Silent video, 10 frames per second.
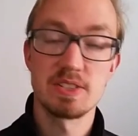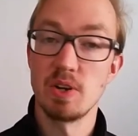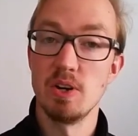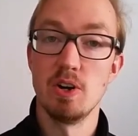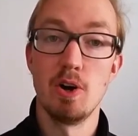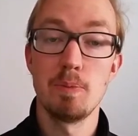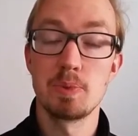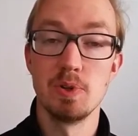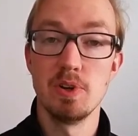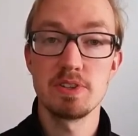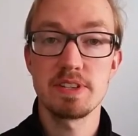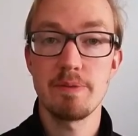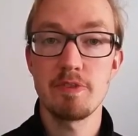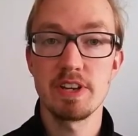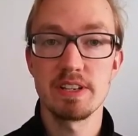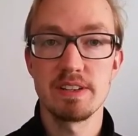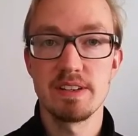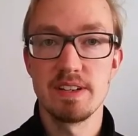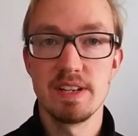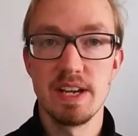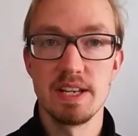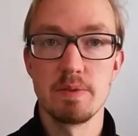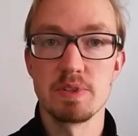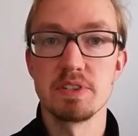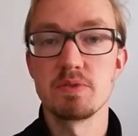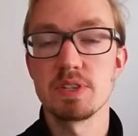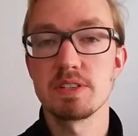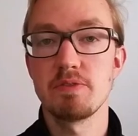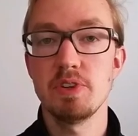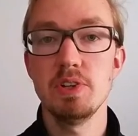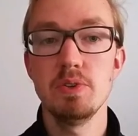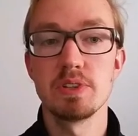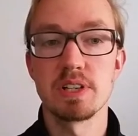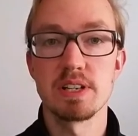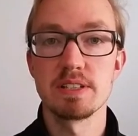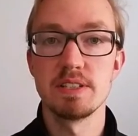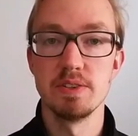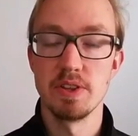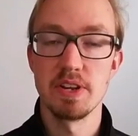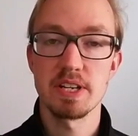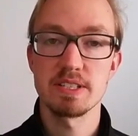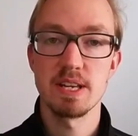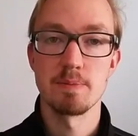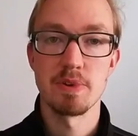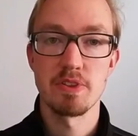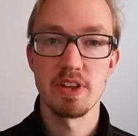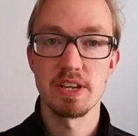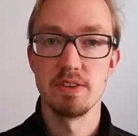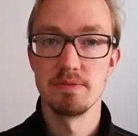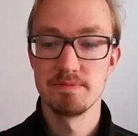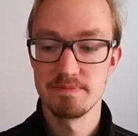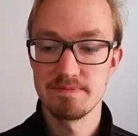So I hope to learn something and it was interesting for you, and I see you in the next step. Thank you.